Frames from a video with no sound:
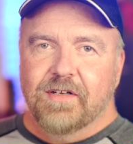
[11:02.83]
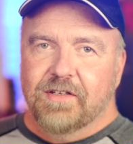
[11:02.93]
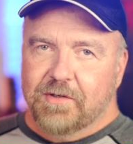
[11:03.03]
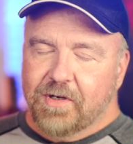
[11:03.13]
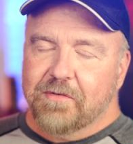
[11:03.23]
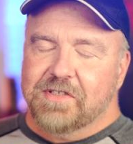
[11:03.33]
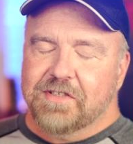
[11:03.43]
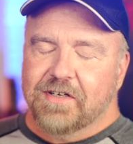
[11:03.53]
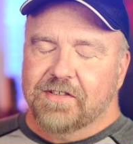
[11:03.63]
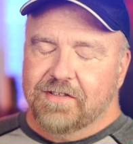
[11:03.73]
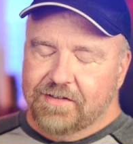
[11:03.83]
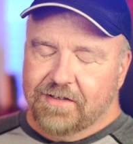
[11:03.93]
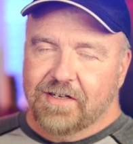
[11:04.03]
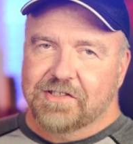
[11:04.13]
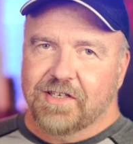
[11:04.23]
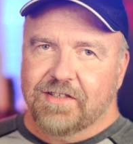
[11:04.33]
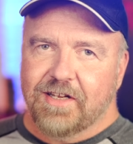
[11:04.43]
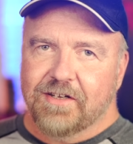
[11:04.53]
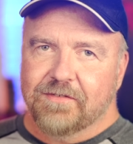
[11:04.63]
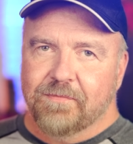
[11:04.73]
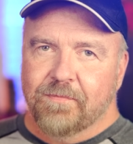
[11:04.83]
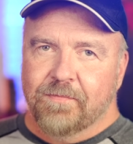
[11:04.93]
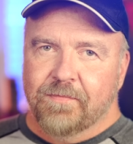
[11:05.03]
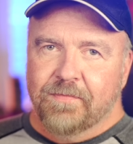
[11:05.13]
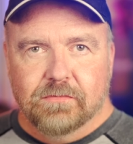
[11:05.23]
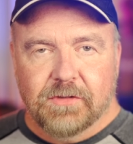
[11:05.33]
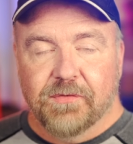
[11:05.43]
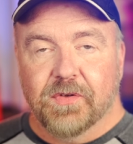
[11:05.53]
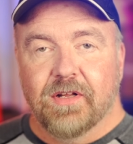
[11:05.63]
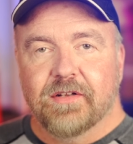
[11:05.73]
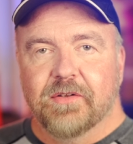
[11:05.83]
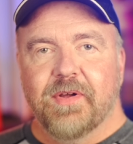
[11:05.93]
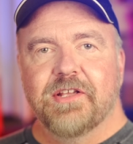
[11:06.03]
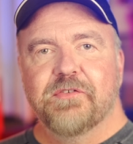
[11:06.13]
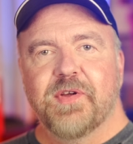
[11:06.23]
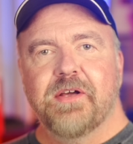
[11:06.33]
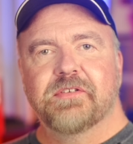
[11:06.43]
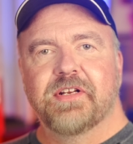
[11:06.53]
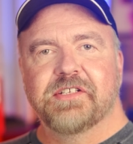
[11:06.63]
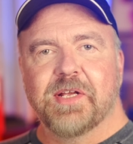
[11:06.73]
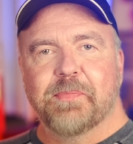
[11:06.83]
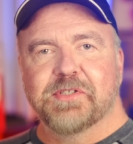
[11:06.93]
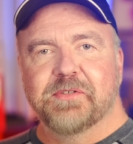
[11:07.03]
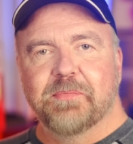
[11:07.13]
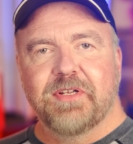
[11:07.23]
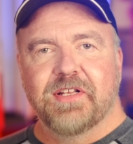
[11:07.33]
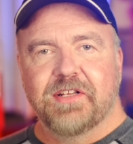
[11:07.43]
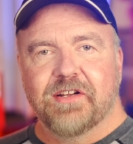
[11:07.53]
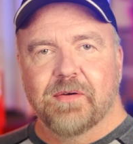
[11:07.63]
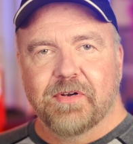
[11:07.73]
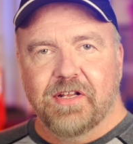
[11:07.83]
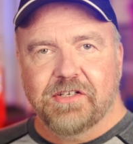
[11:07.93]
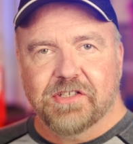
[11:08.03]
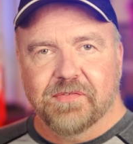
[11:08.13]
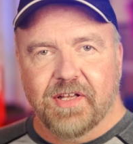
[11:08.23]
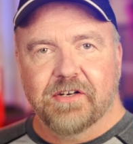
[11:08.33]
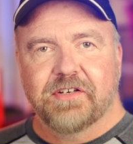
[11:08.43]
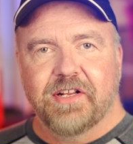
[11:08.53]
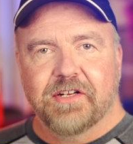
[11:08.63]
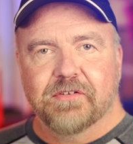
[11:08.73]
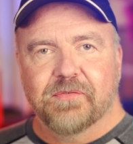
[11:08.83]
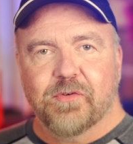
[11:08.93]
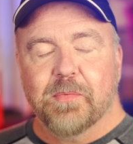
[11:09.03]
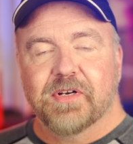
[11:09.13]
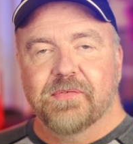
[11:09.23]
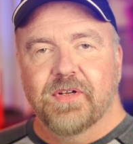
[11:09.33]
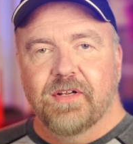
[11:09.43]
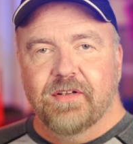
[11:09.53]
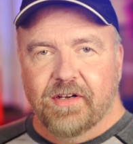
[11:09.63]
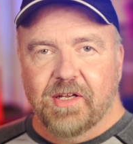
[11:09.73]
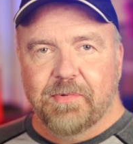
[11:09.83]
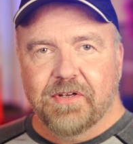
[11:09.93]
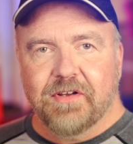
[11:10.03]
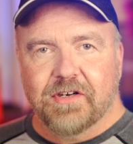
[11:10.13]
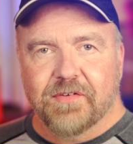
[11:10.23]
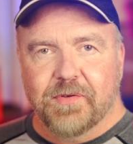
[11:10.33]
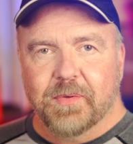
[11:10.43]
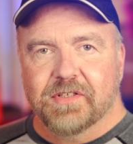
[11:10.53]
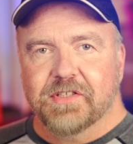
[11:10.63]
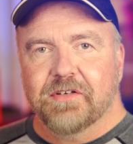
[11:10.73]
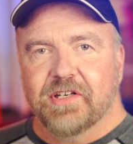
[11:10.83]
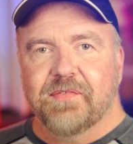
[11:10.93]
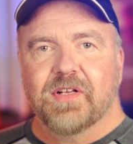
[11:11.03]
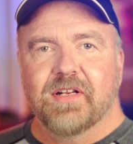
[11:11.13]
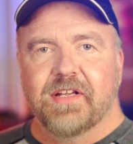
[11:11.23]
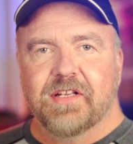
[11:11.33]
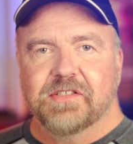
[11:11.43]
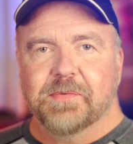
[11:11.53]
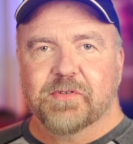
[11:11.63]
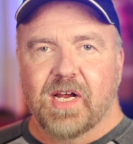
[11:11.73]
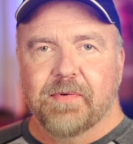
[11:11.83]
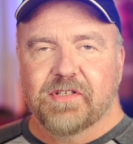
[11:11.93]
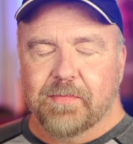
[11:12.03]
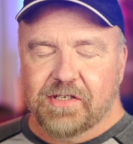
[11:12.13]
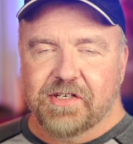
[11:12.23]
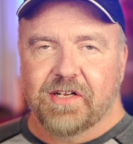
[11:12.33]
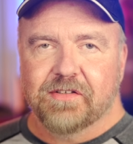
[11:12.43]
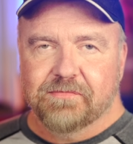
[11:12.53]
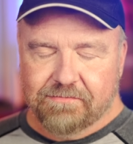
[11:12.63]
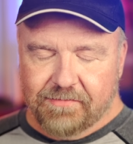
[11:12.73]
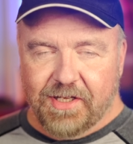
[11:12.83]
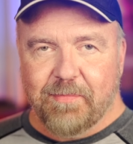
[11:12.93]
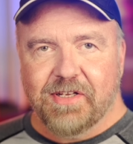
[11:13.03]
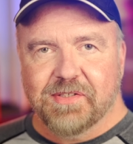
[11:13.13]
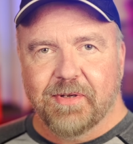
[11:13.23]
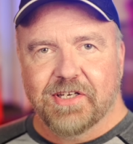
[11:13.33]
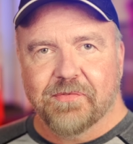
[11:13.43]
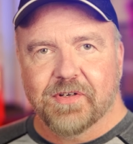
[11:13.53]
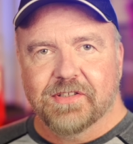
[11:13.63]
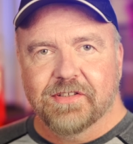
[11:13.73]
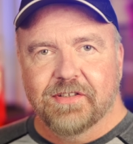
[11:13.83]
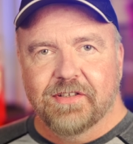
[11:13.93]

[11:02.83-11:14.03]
you want to restart, not shut down. If along the way you found today's episode to be any combination of entertaining or informative, I'd be honored if you would consider leaving a like and subscribing to my channel. It makes a big difference.